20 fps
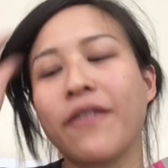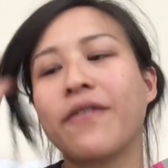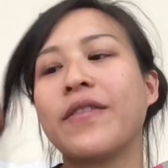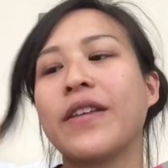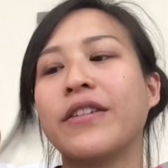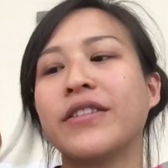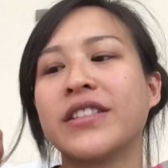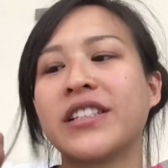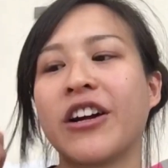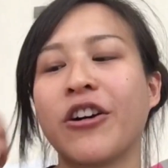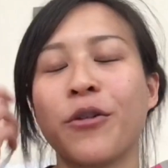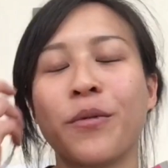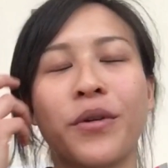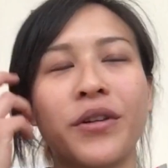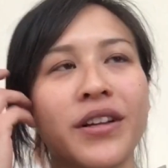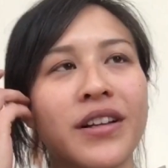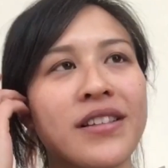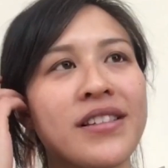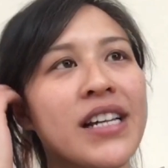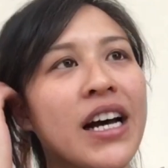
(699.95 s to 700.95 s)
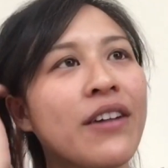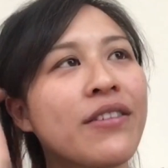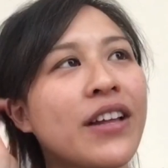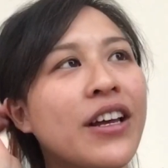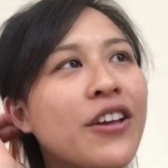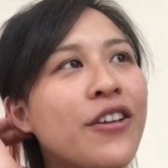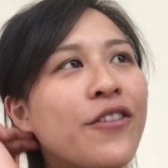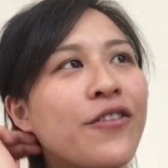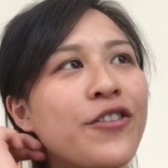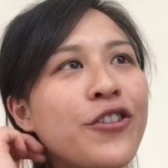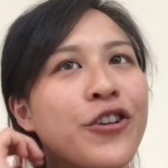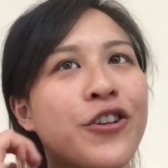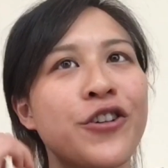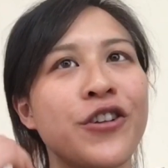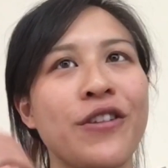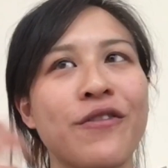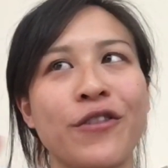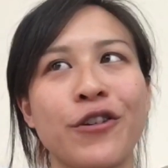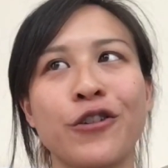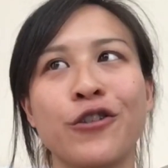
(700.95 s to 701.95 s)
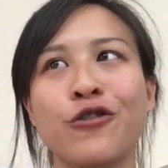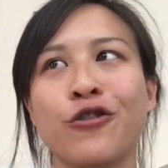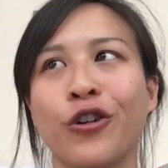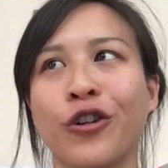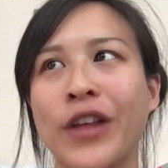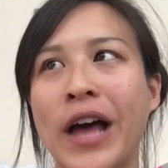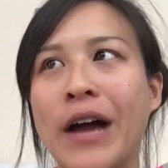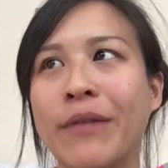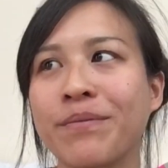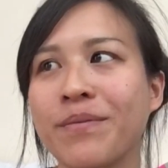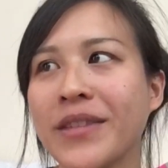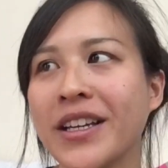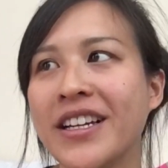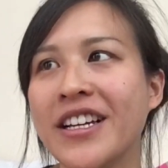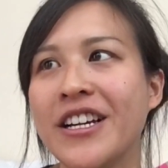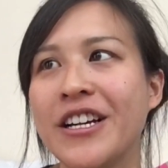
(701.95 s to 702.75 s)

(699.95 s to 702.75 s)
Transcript: feels terrible in itself, that you couldn't even control that.